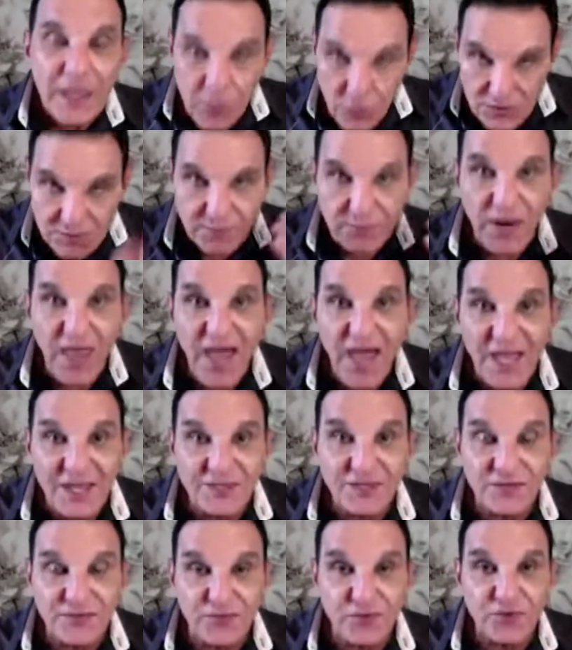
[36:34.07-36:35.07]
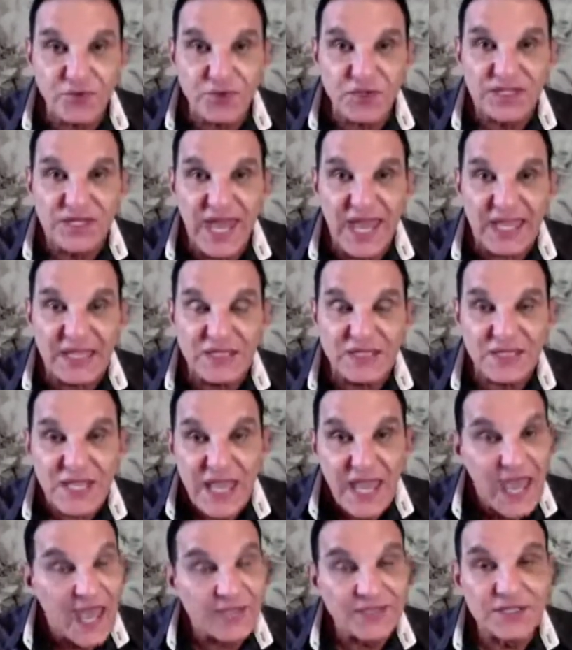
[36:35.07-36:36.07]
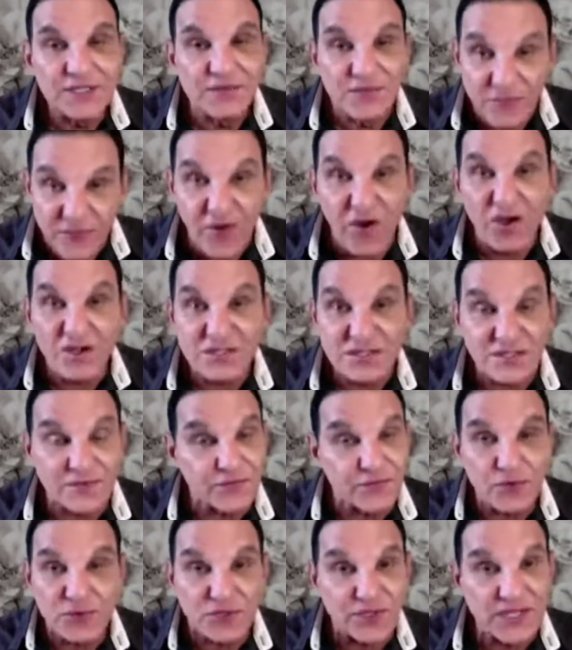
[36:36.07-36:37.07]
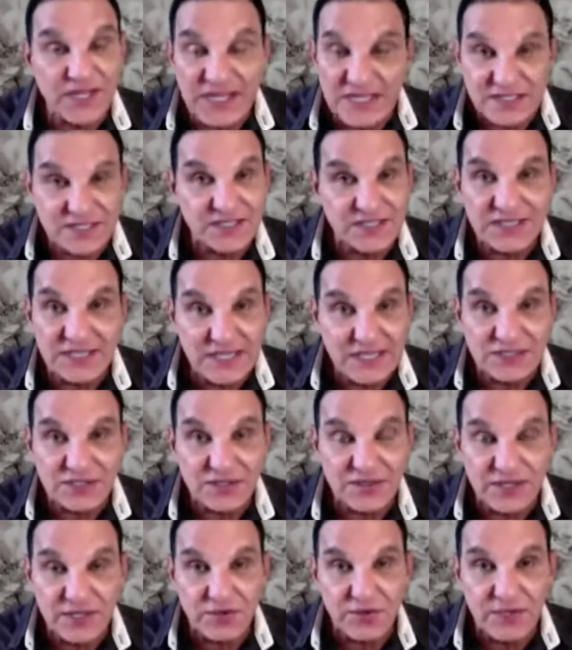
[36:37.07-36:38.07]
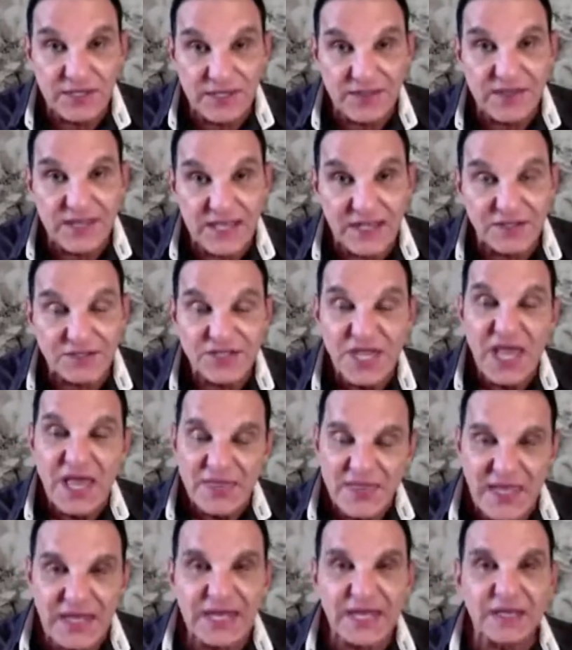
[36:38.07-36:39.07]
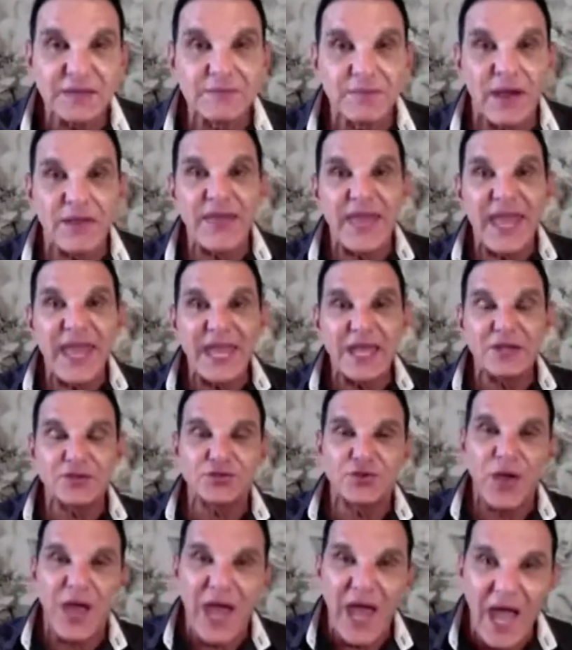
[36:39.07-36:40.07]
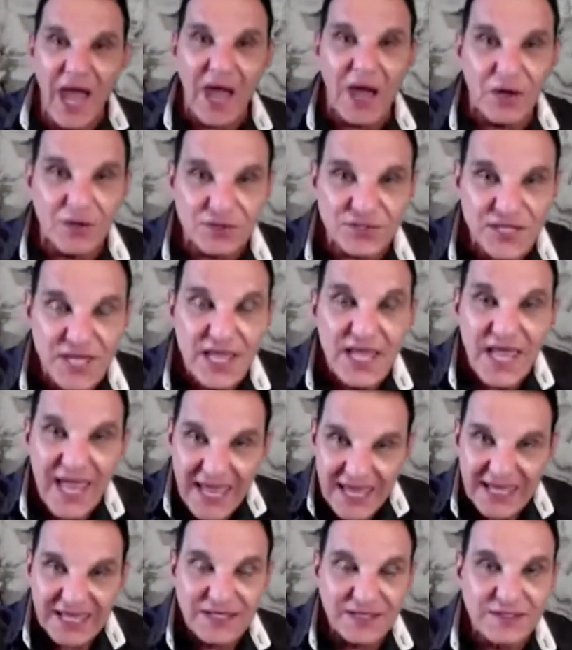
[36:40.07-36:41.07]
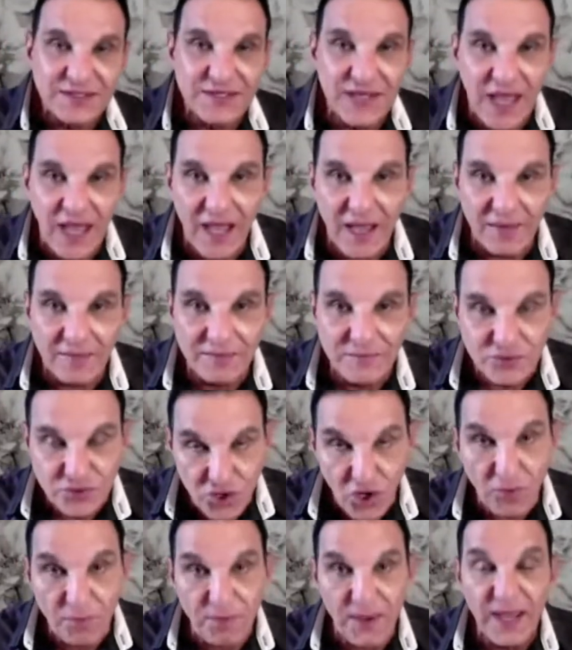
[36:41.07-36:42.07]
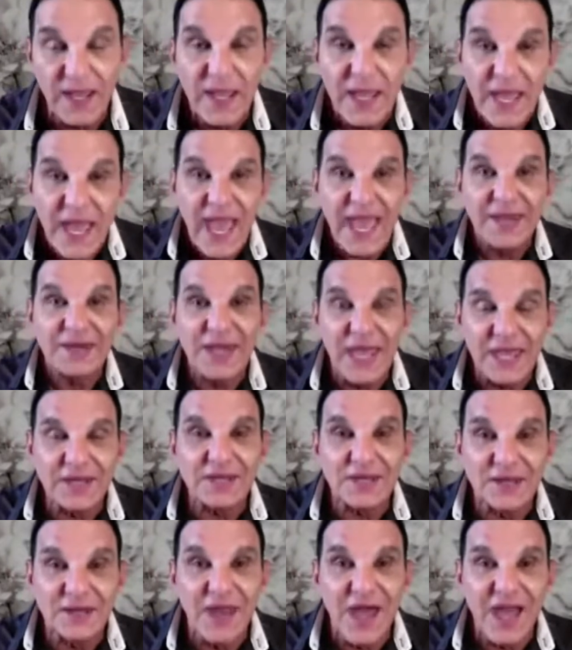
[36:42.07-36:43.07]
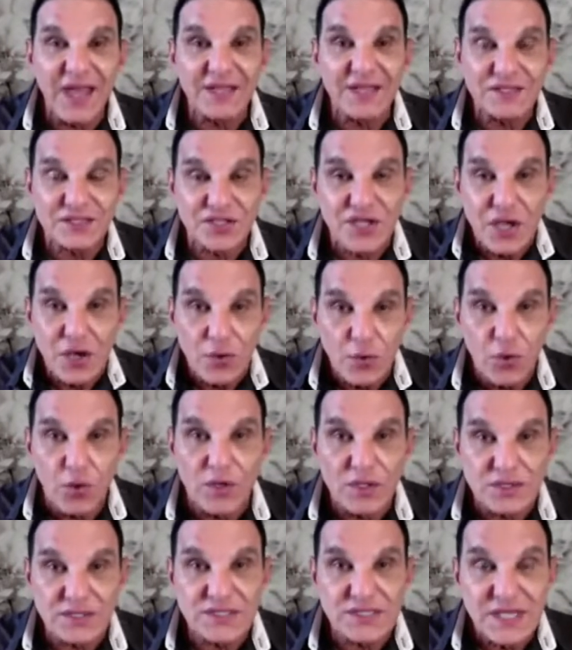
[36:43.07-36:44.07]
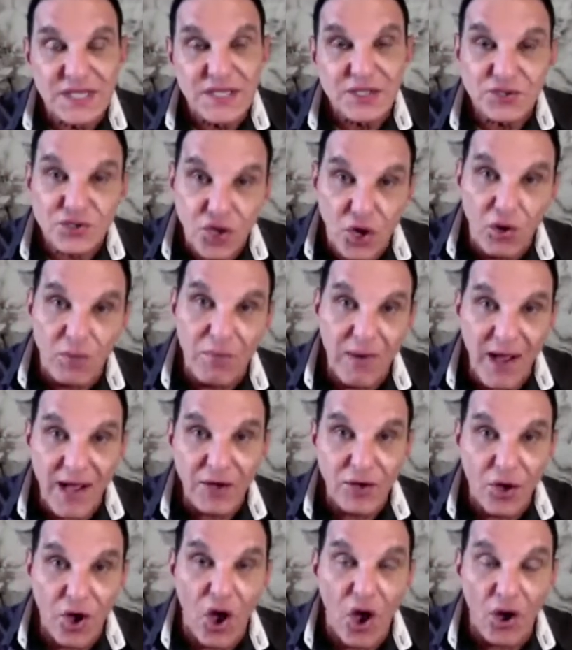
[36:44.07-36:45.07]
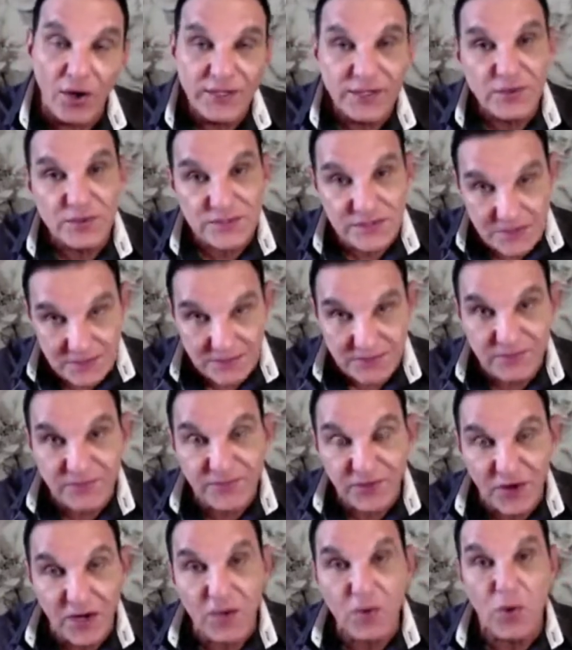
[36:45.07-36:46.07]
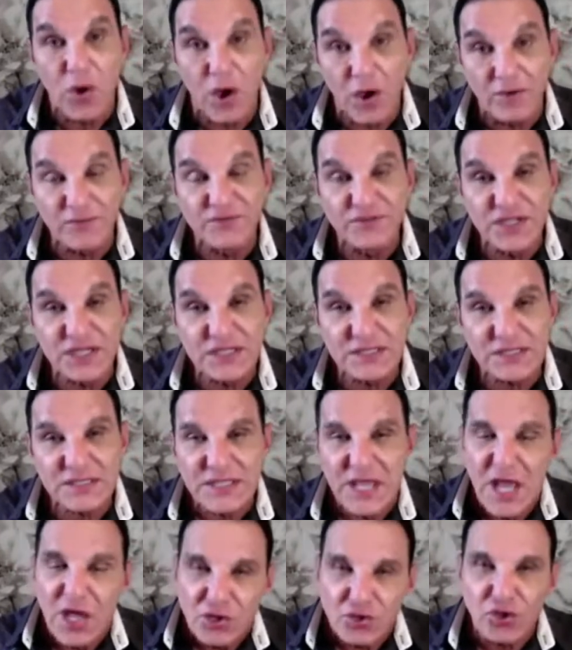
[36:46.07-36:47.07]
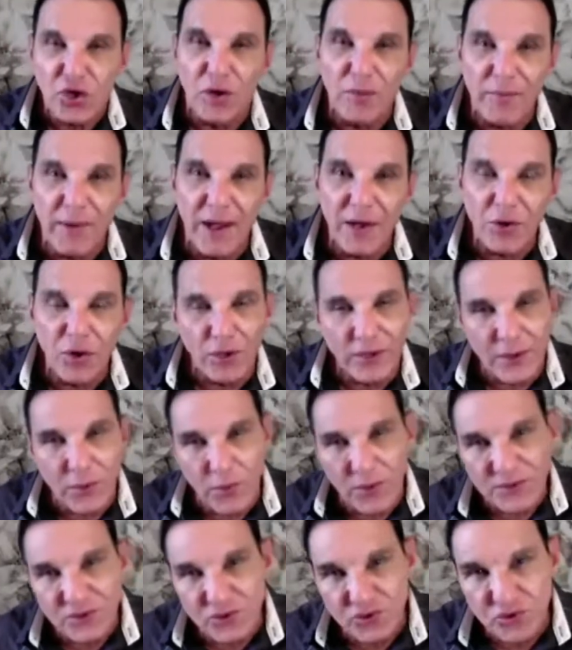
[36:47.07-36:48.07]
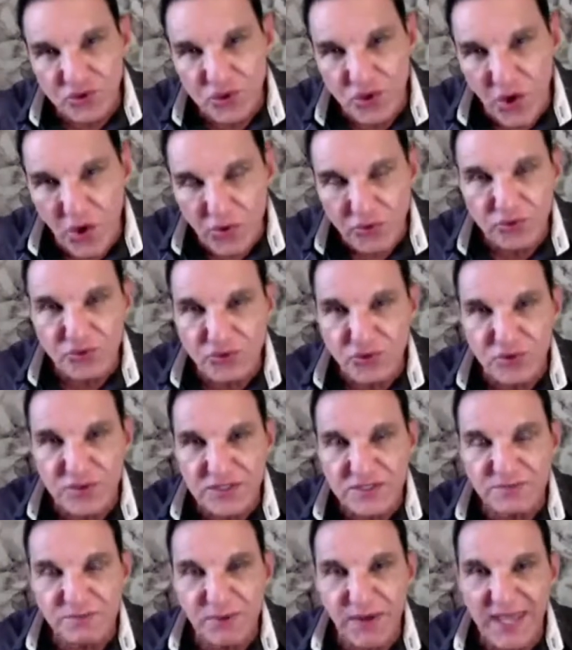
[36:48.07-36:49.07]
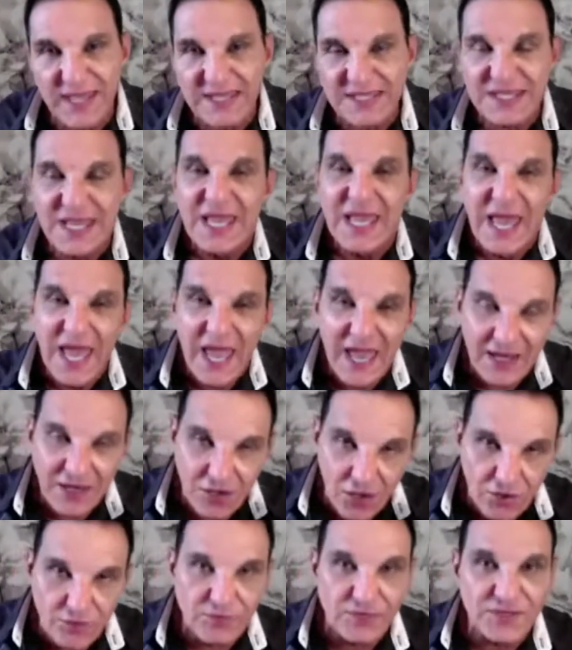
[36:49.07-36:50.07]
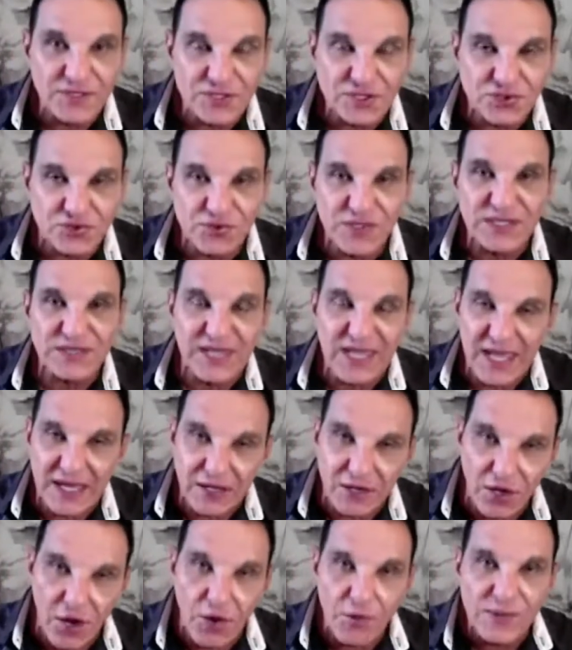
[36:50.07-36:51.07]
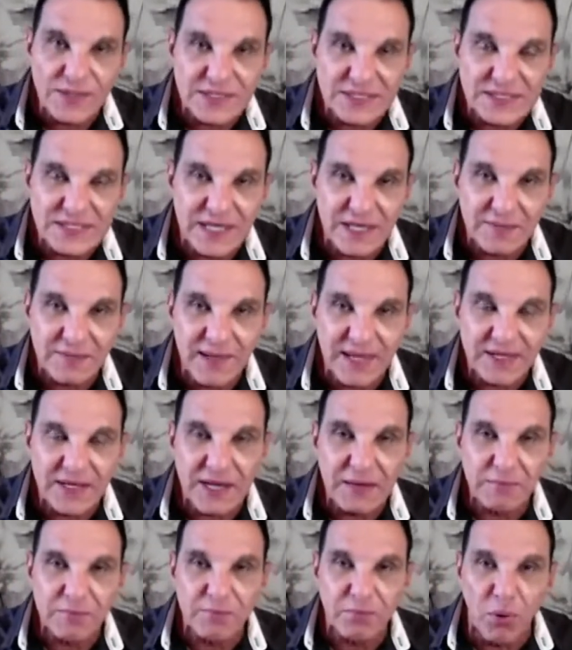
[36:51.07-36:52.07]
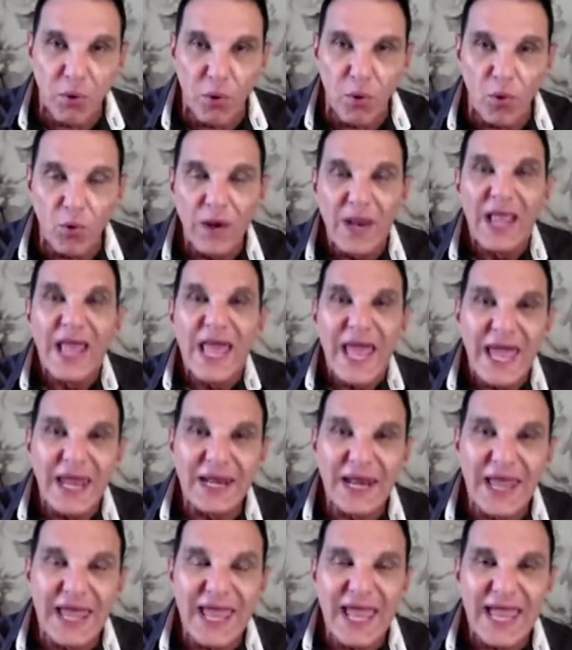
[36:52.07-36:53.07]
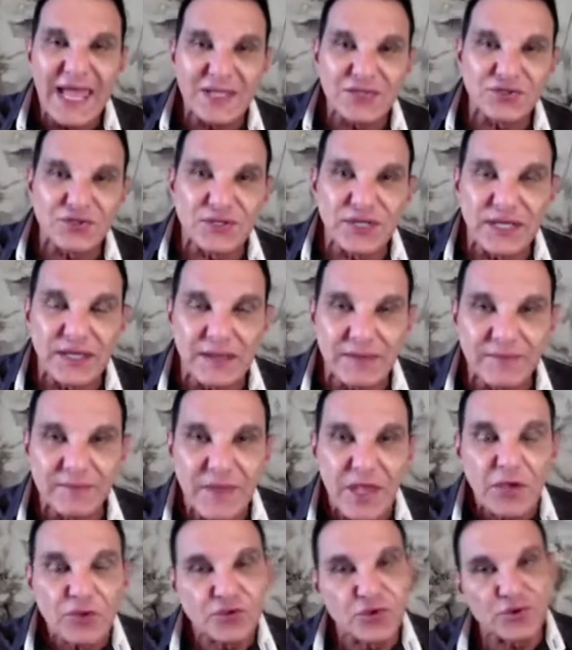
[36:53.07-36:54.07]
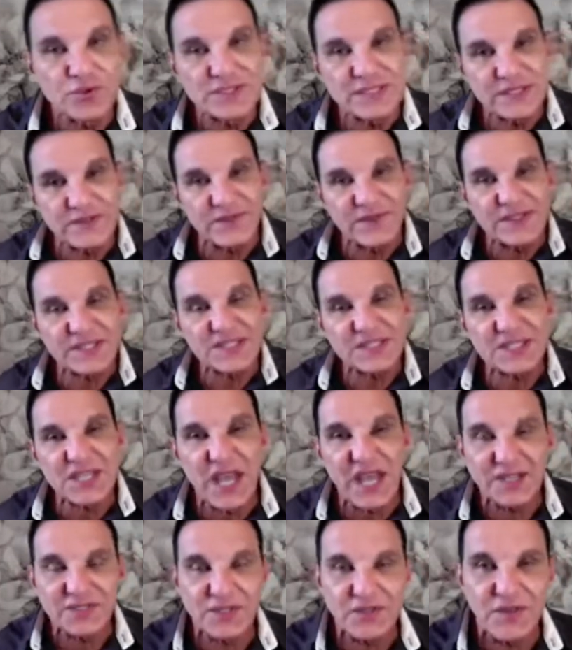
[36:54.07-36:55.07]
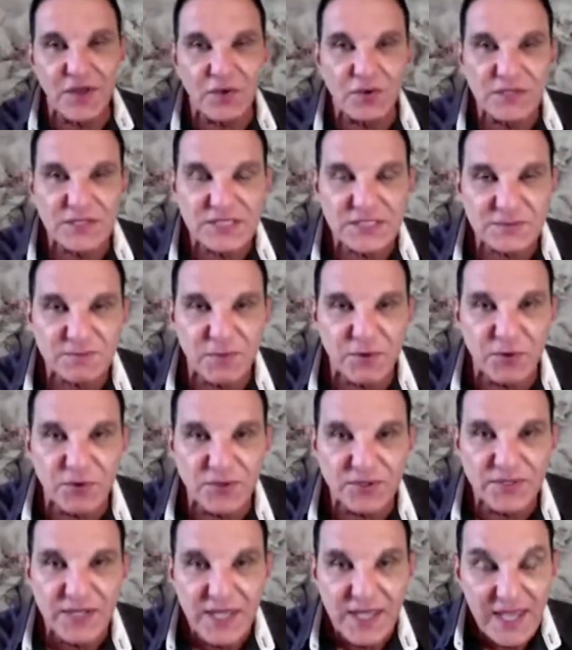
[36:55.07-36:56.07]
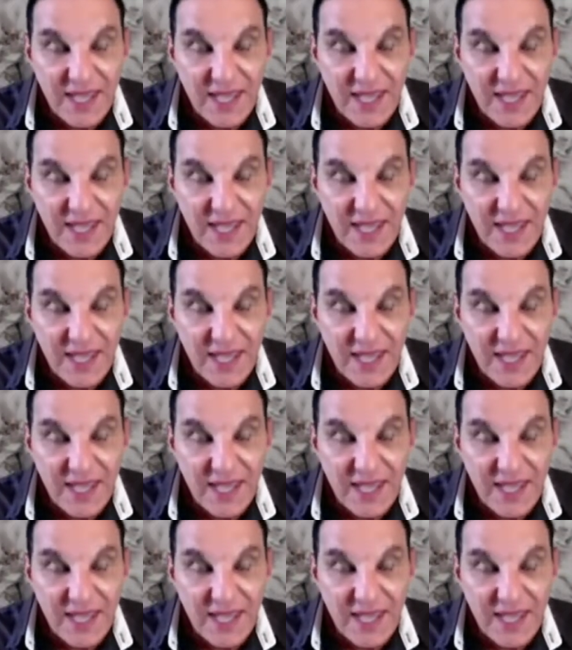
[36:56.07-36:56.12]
he was blinded for three days and he fasted for three days, didn't eat a thing or anything else. They led him by the hand to a house in um, Joppa, and Ananias was told by God, he was a follower of Jesus, told by God, I want you to go to this place and go to the street there and go and see a man named Paul and lay hands on him to receive his sight and the Holy Spirit.